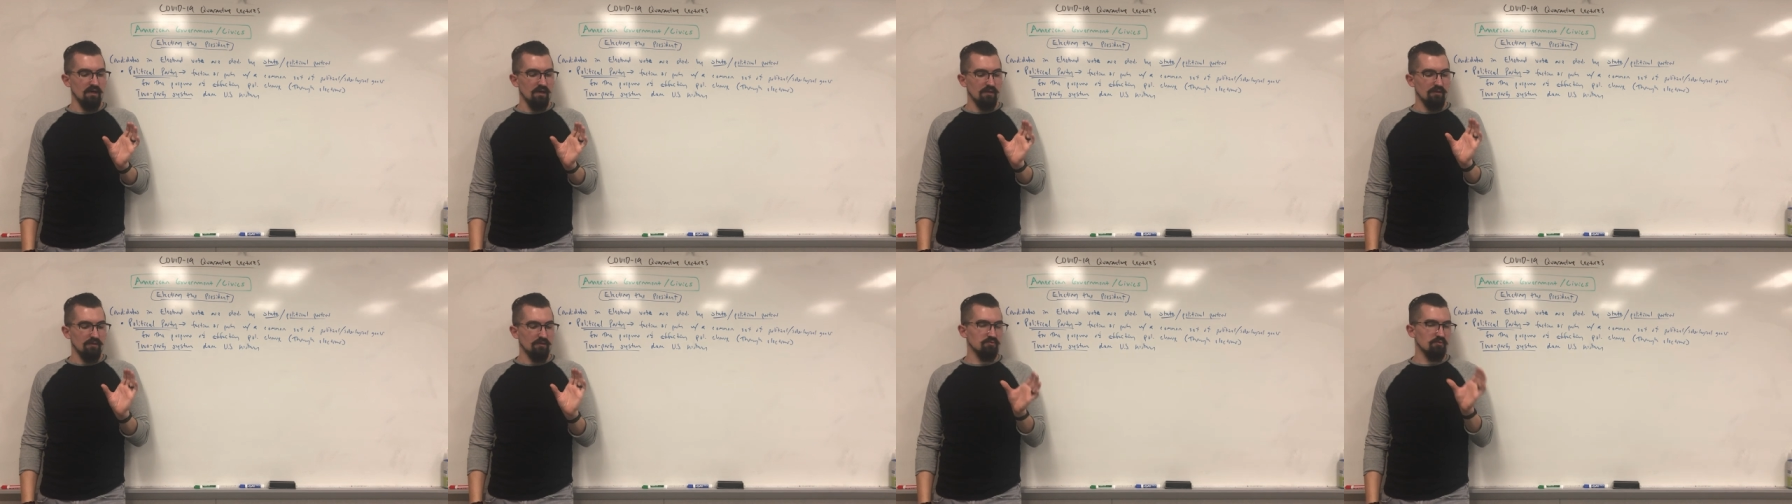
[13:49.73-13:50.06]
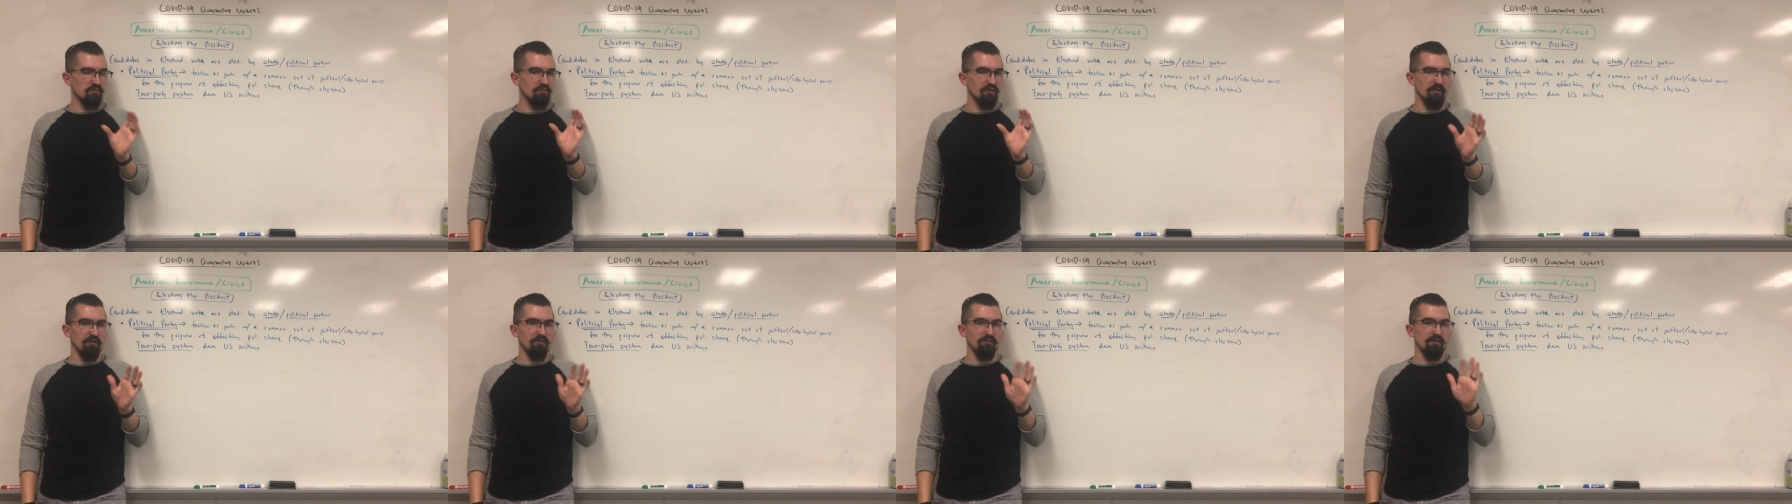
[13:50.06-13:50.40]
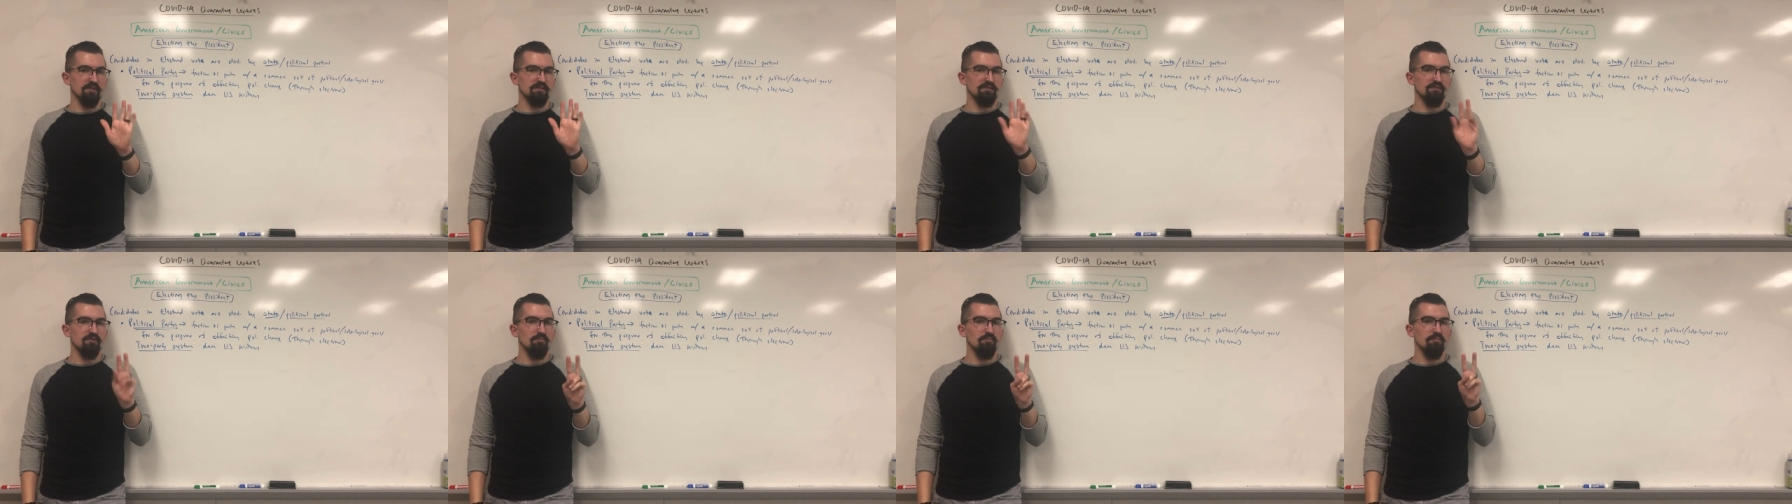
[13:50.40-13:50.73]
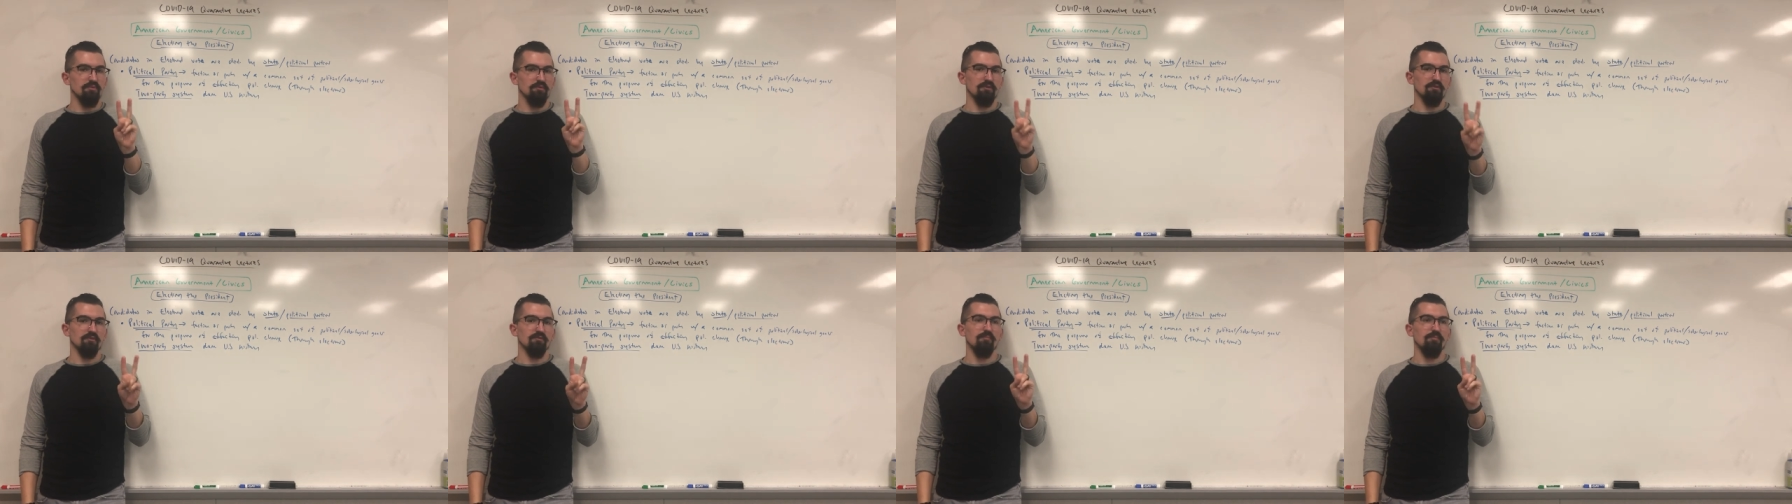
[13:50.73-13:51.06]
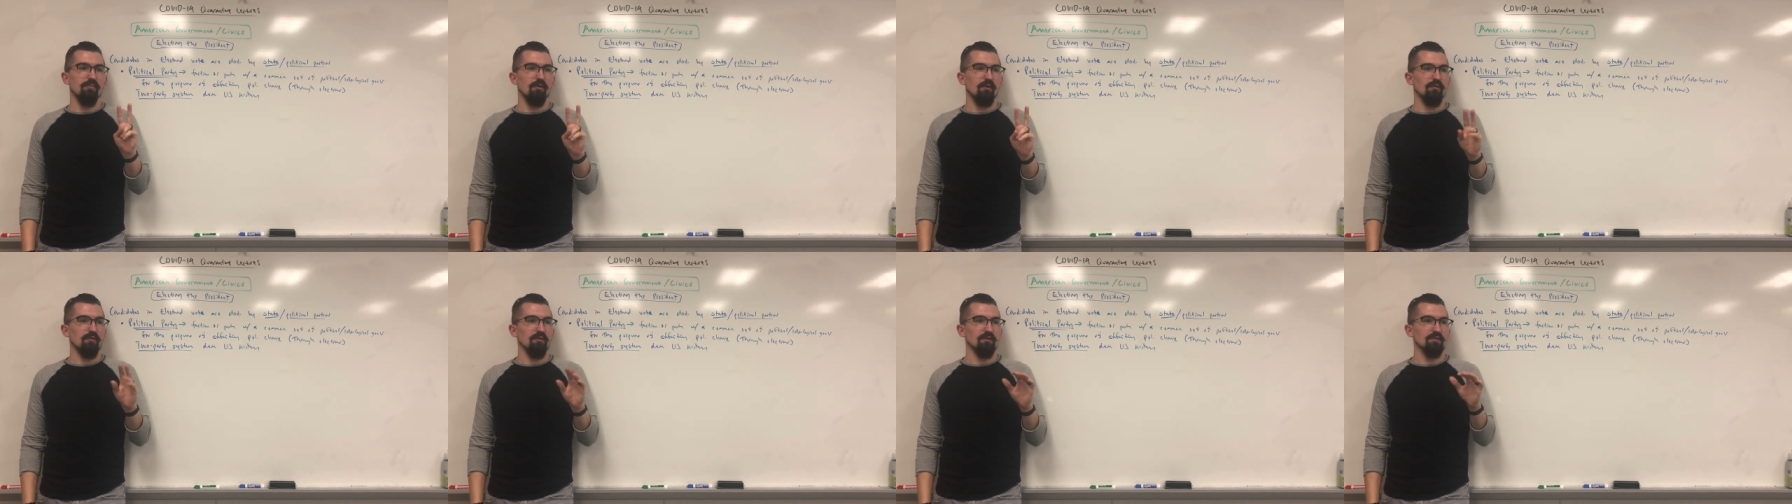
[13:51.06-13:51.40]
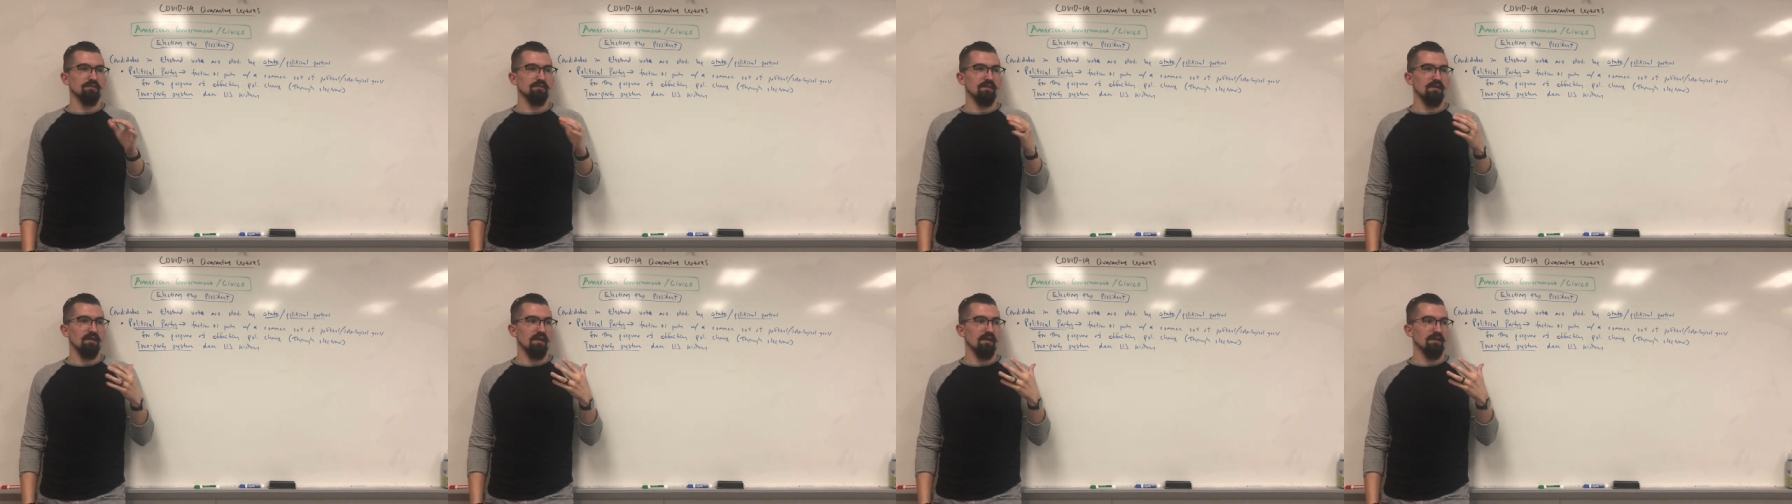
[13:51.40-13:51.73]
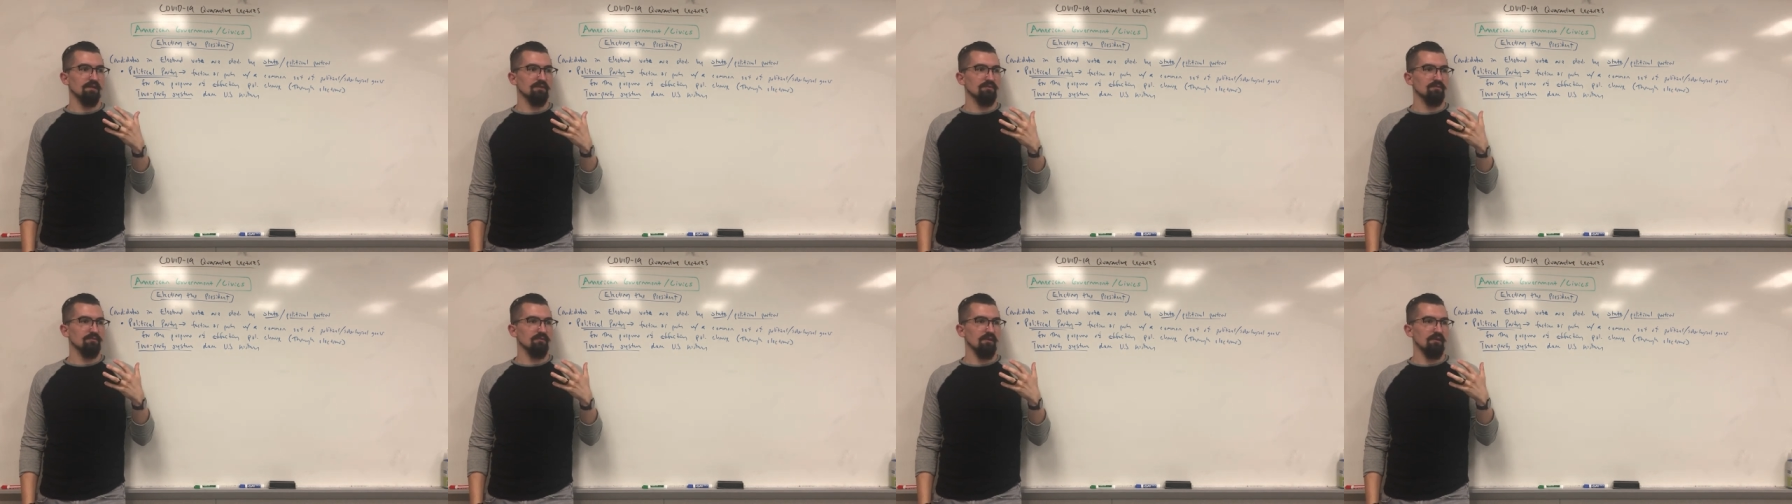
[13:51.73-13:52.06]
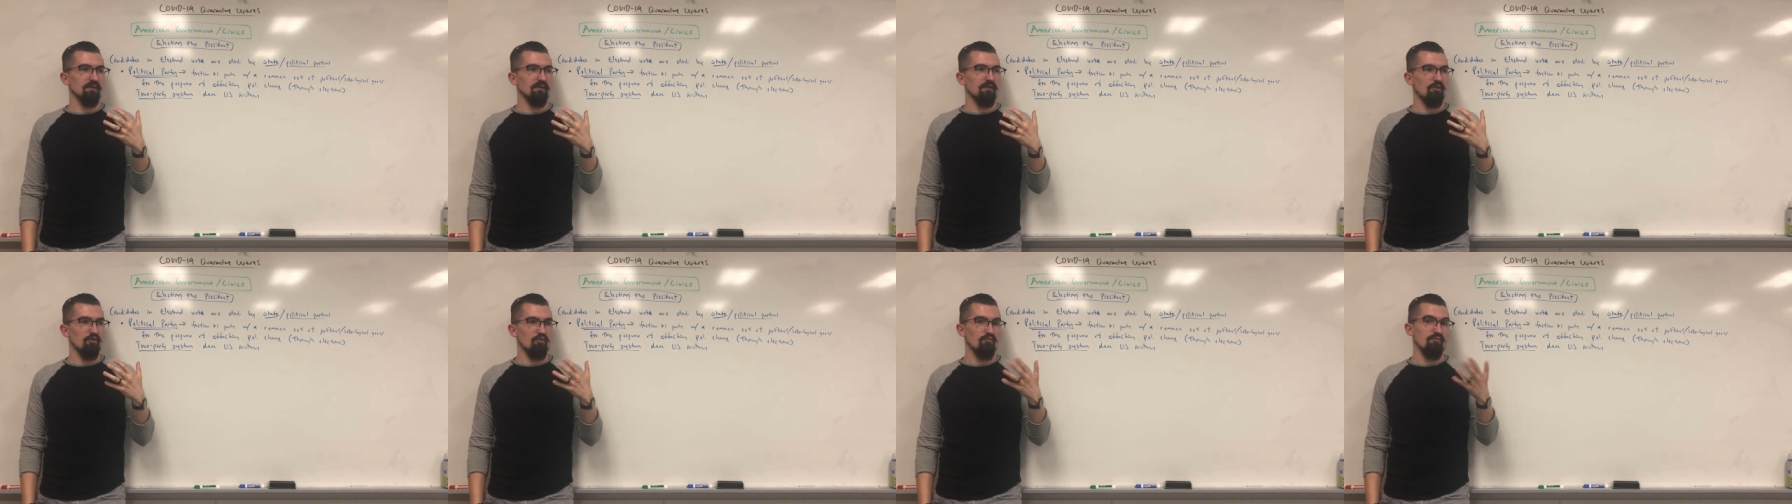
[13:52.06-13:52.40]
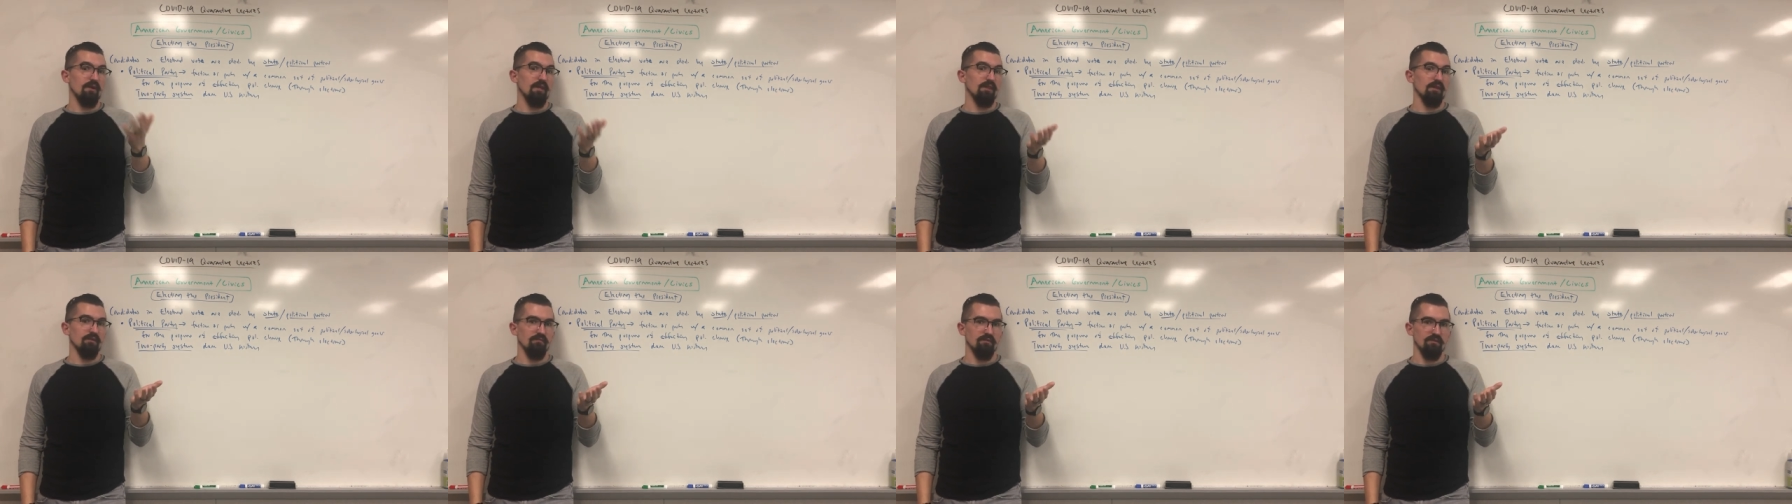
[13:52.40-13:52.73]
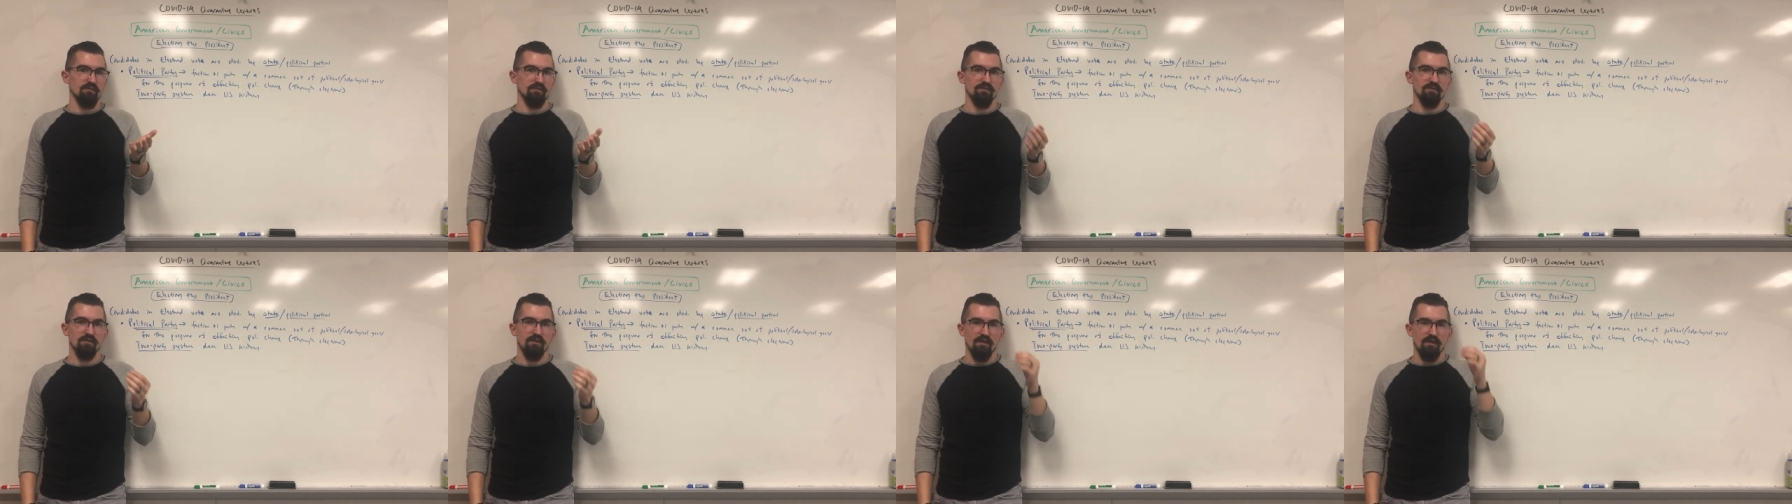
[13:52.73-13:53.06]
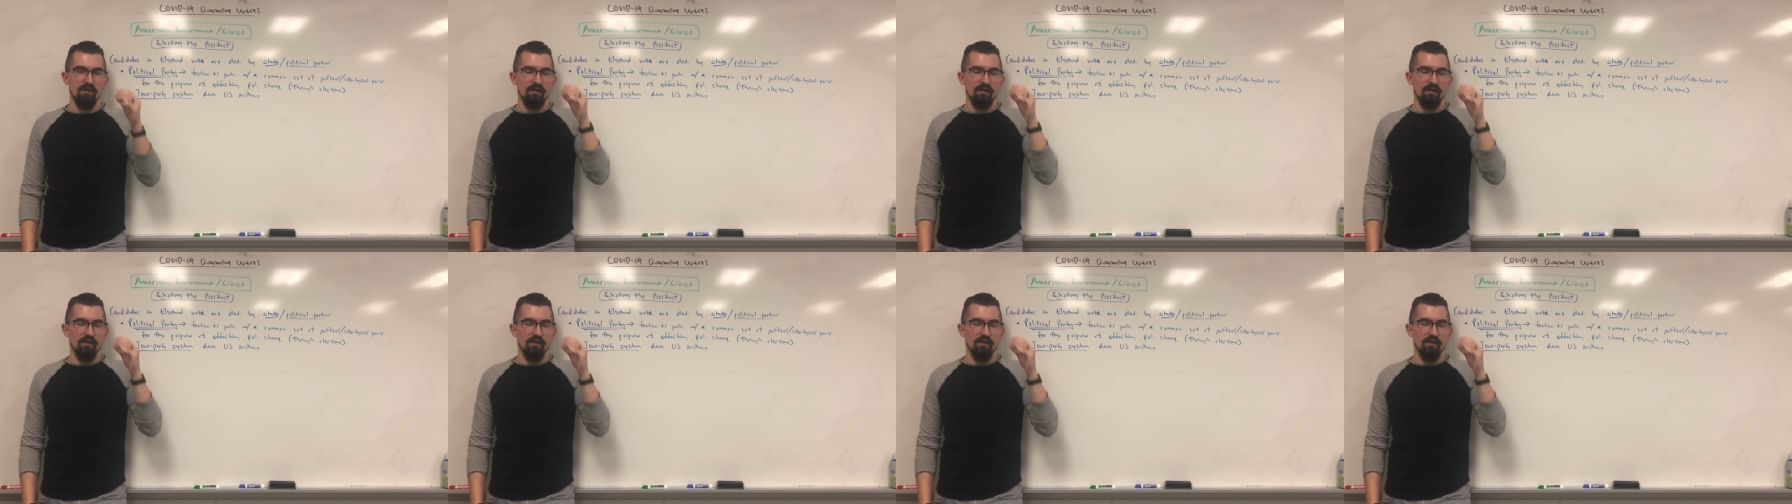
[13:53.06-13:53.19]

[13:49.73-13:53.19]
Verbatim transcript: there's really only two political parties that actually are relevant